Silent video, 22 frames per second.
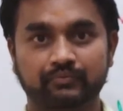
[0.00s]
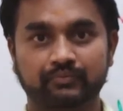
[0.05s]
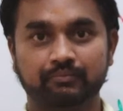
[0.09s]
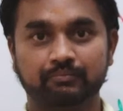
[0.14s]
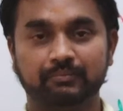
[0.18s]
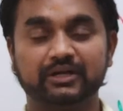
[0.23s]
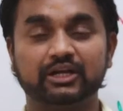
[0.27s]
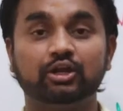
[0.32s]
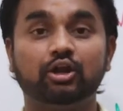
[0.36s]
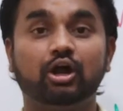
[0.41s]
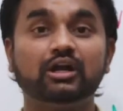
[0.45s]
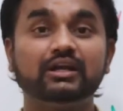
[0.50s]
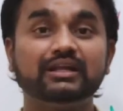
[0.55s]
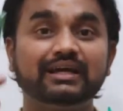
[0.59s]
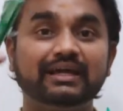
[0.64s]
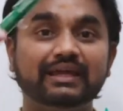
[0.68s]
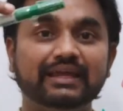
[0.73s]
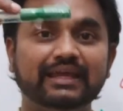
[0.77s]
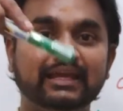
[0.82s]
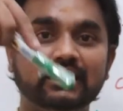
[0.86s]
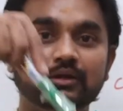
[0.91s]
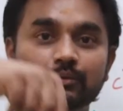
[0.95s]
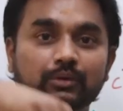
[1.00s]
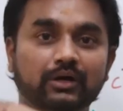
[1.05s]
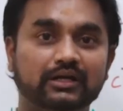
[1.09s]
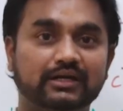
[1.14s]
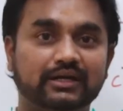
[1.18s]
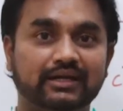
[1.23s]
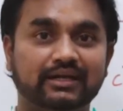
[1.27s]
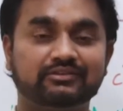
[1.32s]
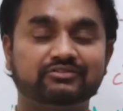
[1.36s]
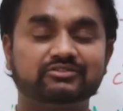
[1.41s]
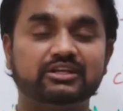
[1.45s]
but not
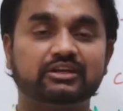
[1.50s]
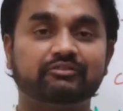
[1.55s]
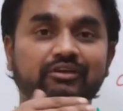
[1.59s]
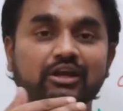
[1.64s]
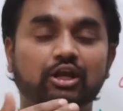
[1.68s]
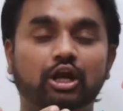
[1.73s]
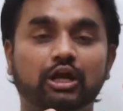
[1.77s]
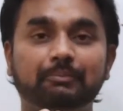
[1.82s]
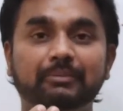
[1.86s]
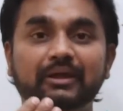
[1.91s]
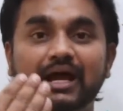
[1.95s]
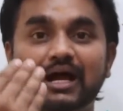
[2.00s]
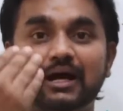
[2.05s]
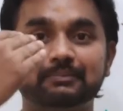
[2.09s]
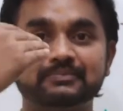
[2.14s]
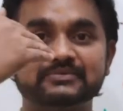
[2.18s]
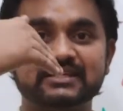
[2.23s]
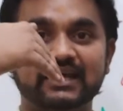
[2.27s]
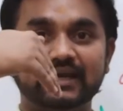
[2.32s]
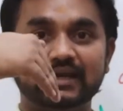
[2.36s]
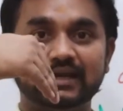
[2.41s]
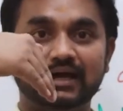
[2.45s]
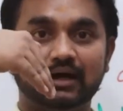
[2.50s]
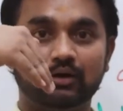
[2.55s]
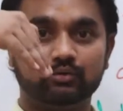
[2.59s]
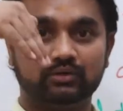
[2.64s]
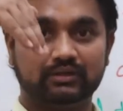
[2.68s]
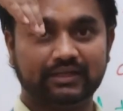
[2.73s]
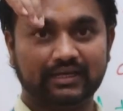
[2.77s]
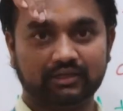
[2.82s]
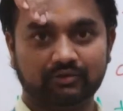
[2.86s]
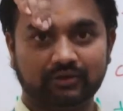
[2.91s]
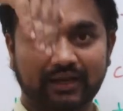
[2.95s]
inverted. It will not be upside
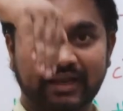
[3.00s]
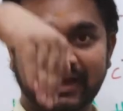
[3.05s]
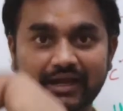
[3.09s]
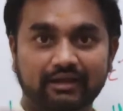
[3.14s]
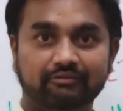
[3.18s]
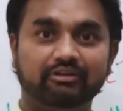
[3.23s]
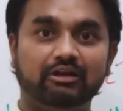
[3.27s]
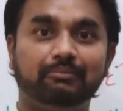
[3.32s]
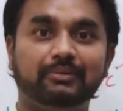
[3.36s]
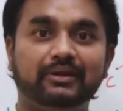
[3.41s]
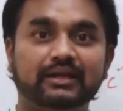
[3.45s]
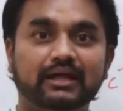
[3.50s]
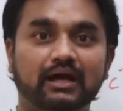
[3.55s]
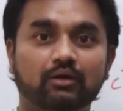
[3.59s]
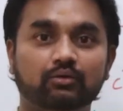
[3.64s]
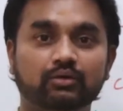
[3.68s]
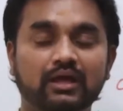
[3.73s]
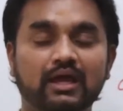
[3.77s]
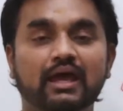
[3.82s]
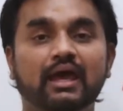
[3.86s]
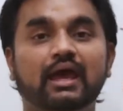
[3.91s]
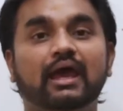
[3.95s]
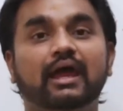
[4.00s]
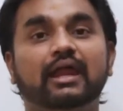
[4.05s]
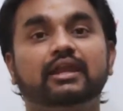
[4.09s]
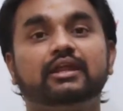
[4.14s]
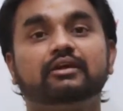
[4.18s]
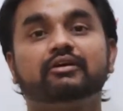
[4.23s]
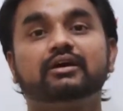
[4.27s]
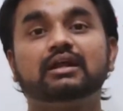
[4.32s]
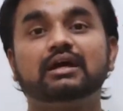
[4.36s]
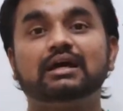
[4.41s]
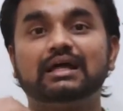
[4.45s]
down, that your head will be down and
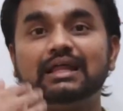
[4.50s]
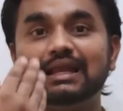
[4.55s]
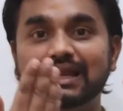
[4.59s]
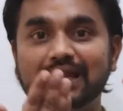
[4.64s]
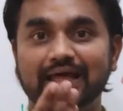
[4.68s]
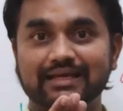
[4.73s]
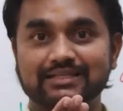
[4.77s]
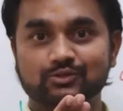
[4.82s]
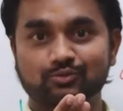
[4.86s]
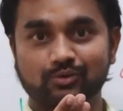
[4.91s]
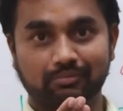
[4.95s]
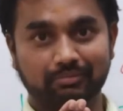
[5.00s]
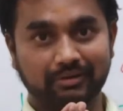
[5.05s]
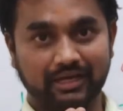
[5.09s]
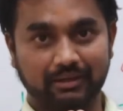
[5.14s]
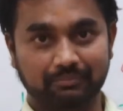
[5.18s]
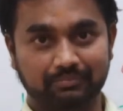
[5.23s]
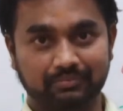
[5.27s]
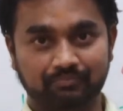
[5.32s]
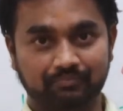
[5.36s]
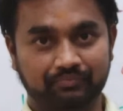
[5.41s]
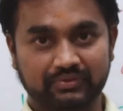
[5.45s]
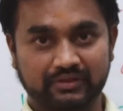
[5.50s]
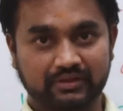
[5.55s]
your legs will be up.